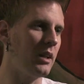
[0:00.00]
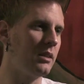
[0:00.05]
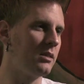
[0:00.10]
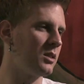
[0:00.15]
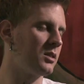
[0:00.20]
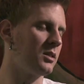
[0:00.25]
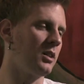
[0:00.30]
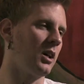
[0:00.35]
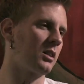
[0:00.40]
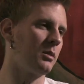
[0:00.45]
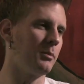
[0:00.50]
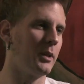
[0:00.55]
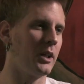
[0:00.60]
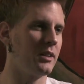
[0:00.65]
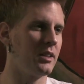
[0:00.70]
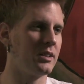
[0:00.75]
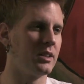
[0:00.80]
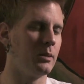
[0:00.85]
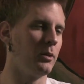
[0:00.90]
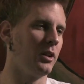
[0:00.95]
just talked about
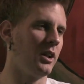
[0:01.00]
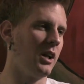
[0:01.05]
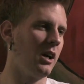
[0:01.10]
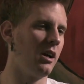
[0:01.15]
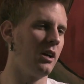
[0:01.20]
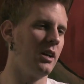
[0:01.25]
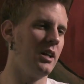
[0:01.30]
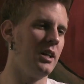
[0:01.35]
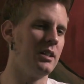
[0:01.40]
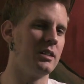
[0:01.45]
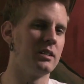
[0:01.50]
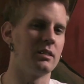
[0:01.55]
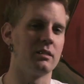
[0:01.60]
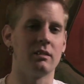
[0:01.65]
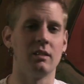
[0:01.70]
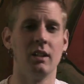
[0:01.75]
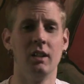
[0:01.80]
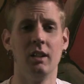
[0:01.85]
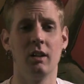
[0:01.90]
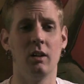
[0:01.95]
the similarities,
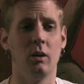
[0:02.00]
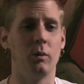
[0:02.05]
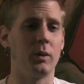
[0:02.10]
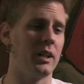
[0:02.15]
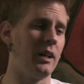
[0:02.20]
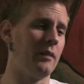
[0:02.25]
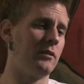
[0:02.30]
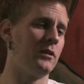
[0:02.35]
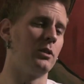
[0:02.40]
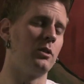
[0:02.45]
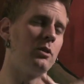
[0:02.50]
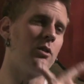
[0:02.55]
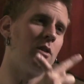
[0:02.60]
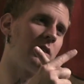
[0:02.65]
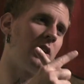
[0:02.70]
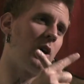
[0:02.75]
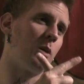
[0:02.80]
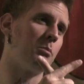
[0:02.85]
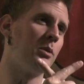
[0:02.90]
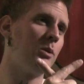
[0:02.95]
and we could have two
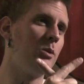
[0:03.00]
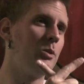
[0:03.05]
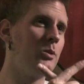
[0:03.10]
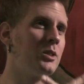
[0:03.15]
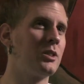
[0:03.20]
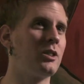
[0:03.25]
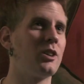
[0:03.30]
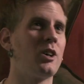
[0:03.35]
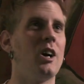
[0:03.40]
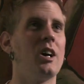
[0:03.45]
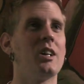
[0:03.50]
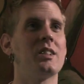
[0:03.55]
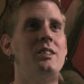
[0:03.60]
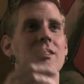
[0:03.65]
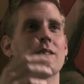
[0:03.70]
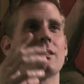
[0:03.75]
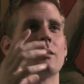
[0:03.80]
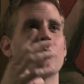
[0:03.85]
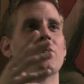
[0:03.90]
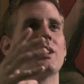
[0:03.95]
harpoons cross,
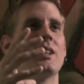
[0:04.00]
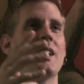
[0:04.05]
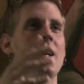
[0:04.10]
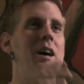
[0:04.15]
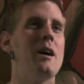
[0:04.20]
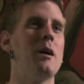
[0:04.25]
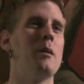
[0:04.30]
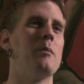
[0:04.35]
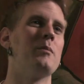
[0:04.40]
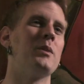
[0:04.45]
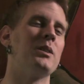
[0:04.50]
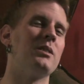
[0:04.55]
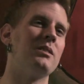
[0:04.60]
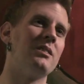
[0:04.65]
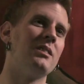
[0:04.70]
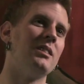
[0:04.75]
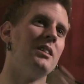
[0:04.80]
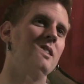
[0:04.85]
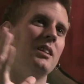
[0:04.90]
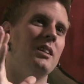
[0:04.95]
and the big M,
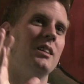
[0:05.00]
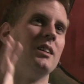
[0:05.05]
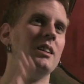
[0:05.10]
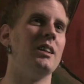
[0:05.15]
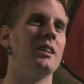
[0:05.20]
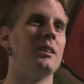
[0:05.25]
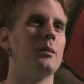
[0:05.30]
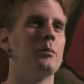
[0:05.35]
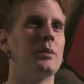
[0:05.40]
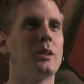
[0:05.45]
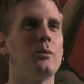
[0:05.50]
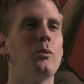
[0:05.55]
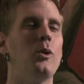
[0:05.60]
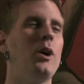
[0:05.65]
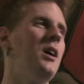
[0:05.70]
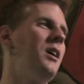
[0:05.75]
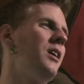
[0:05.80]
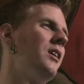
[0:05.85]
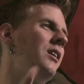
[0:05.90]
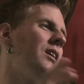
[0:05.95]
and the big
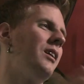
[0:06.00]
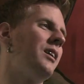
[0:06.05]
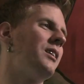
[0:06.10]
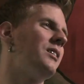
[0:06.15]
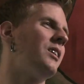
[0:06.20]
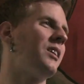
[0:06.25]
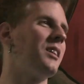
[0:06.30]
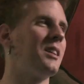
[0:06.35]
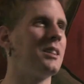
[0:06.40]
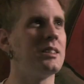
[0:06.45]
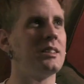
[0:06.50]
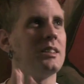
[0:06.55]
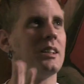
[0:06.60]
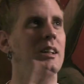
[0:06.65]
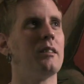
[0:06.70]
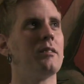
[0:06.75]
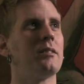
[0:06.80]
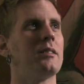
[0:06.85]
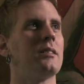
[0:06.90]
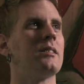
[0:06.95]
whale, and all this
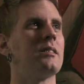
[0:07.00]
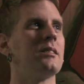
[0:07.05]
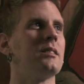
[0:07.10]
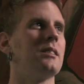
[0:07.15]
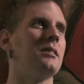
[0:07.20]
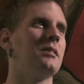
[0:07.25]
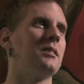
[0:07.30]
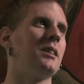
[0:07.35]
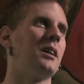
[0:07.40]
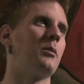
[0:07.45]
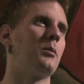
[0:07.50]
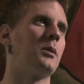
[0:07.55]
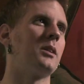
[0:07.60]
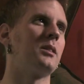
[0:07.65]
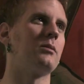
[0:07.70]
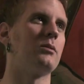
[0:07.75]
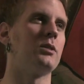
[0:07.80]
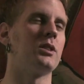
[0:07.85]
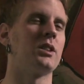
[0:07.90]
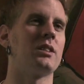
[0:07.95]
stuff, and everybody
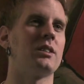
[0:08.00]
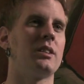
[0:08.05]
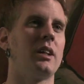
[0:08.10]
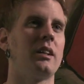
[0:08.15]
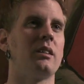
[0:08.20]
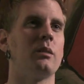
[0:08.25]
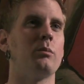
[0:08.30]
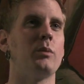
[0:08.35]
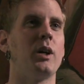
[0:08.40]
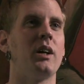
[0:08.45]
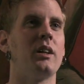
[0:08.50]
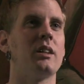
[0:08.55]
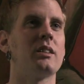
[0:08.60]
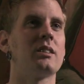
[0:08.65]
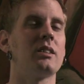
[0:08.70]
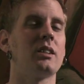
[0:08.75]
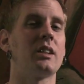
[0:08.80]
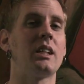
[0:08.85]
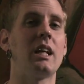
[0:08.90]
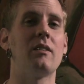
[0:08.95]
was excited about it.
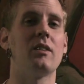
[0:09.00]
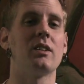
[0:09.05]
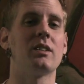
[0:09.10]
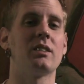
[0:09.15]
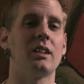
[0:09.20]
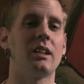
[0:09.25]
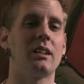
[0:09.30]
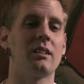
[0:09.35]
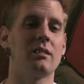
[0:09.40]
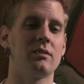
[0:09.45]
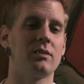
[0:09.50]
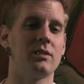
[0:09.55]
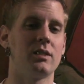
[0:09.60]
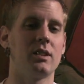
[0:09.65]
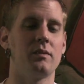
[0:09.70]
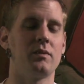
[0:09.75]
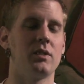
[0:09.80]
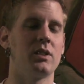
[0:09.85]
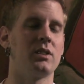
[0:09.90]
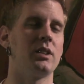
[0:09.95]
So it gave us like
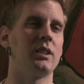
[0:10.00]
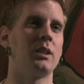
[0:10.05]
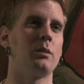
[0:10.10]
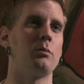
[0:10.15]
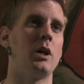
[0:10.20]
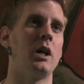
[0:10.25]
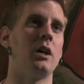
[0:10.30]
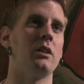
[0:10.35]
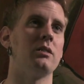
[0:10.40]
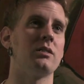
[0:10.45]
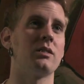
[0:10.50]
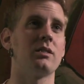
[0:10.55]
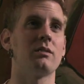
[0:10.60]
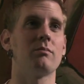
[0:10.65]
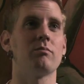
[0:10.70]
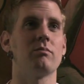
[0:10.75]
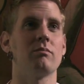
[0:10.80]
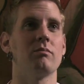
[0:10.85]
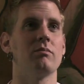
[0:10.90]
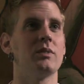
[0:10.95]
stuff to sing about and
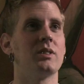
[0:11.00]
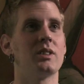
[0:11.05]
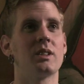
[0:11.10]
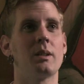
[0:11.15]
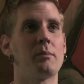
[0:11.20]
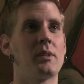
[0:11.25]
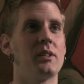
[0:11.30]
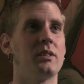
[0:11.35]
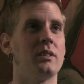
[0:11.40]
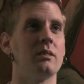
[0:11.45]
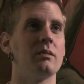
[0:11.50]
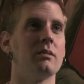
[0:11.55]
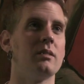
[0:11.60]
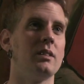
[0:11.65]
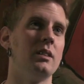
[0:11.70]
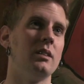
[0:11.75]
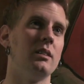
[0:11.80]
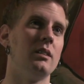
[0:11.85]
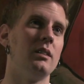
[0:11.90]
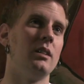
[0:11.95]
something
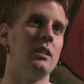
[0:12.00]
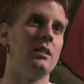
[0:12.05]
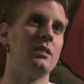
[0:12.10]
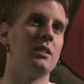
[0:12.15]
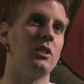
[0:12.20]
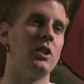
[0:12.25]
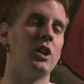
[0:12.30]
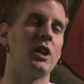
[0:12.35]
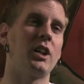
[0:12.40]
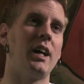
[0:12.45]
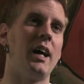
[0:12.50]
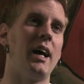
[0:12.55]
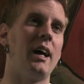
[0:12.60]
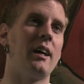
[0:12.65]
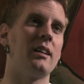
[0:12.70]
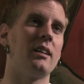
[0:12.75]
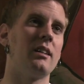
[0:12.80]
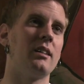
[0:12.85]
to look at.